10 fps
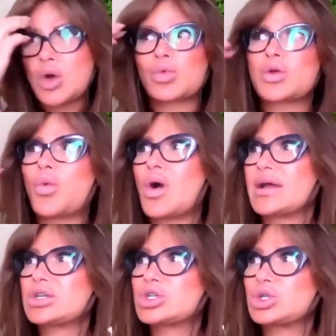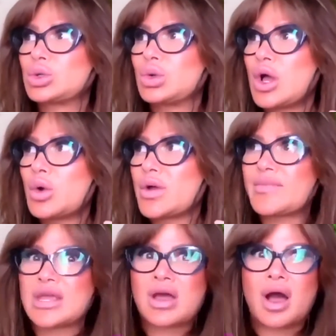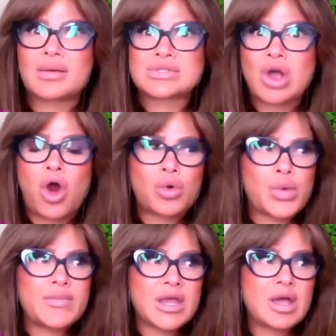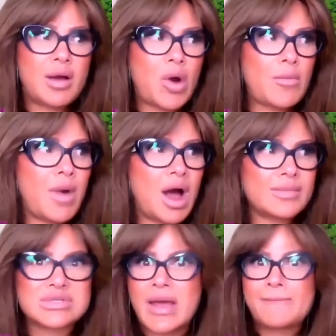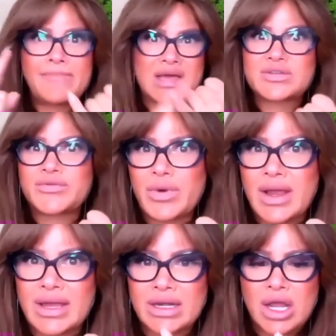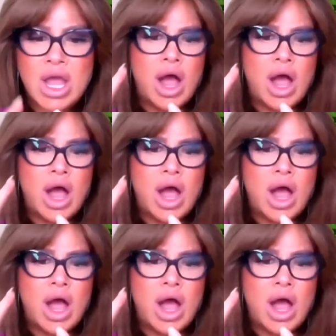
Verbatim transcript: We want to we becomes our, we become our mom's best friend,